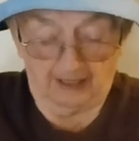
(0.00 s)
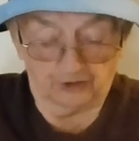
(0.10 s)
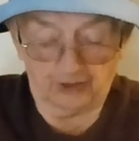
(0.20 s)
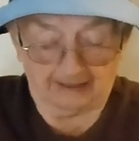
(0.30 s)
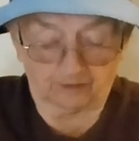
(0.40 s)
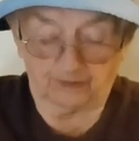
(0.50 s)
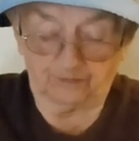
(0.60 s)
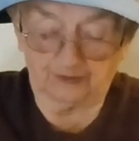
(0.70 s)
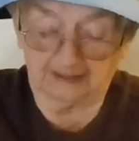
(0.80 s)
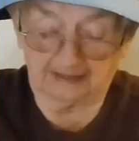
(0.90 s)
Jack
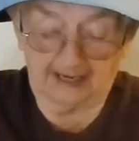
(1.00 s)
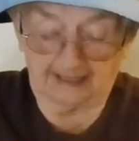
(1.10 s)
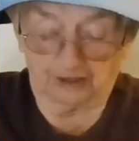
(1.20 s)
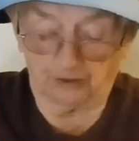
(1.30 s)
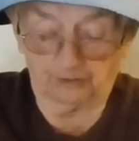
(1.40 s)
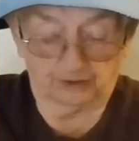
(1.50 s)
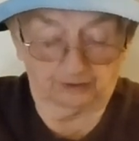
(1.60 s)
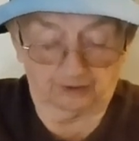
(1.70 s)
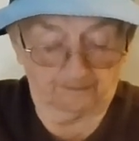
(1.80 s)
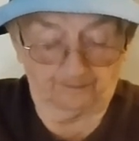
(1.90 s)
Griffith and I used to
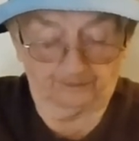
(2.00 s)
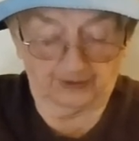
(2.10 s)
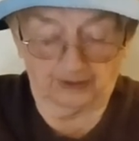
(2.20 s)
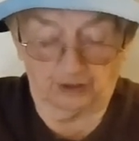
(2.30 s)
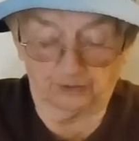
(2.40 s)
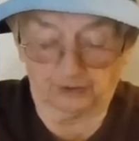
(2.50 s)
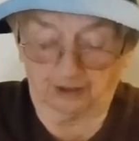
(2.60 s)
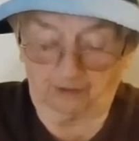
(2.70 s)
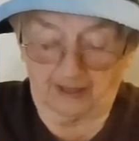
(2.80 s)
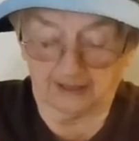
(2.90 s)
use the
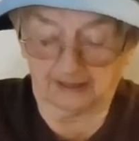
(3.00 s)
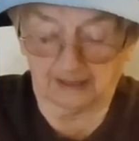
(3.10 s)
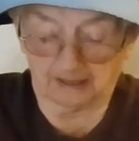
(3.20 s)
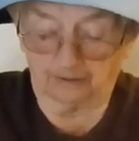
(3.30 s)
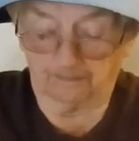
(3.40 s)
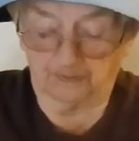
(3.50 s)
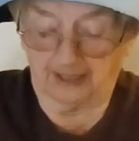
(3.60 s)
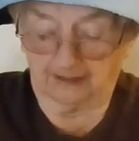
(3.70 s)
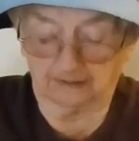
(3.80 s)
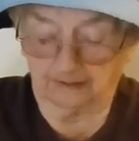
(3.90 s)
grassy slope
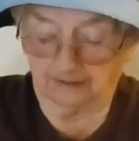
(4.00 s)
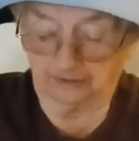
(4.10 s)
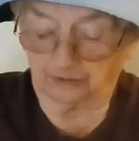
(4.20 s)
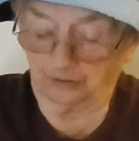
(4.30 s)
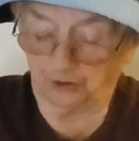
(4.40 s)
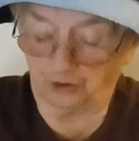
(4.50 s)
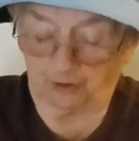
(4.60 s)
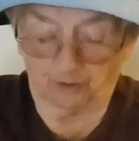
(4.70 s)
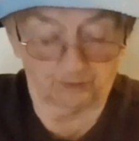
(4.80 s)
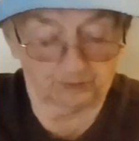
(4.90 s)
down to the
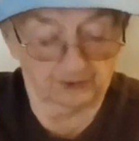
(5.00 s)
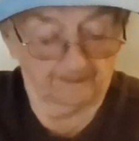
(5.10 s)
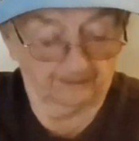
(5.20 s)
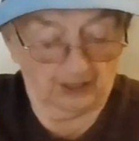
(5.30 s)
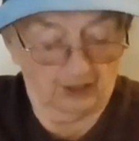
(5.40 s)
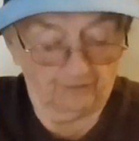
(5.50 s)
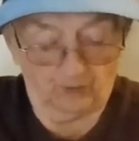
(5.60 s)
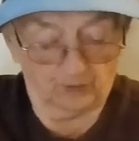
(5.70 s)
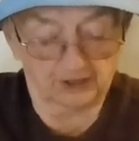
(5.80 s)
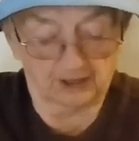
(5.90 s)
shoals
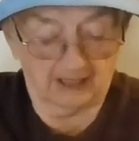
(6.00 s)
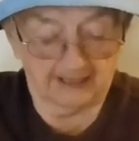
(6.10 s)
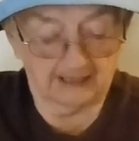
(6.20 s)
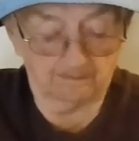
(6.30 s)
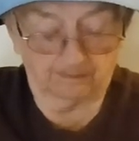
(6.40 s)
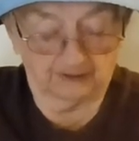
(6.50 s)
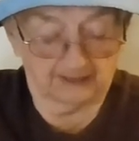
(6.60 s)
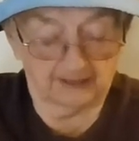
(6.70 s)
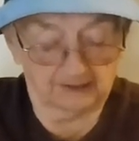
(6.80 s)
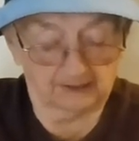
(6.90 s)
for a sliding
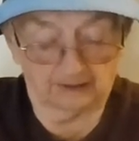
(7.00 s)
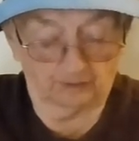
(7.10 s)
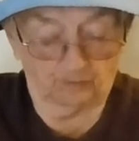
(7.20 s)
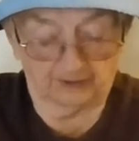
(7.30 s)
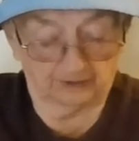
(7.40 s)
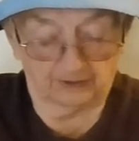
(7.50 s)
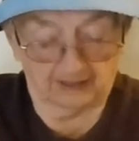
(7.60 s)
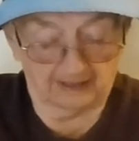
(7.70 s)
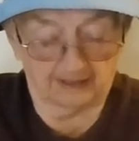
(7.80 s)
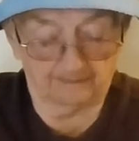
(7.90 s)
place in the
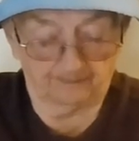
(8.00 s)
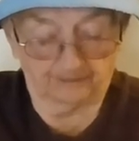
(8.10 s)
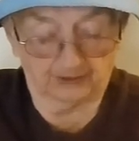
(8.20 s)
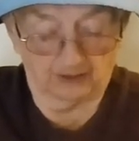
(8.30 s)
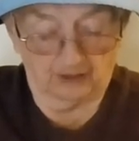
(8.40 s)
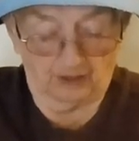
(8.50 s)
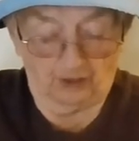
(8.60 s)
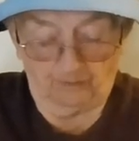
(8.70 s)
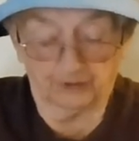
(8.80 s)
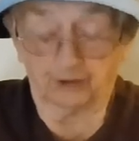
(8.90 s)
wintertime
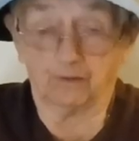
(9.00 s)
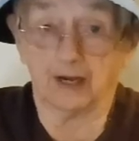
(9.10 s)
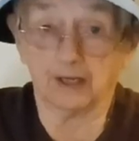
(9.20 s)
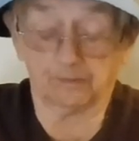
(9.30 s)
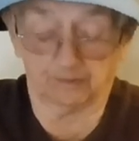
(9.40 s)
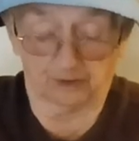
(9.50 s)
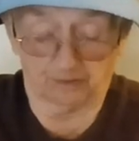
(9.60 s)
when the grass was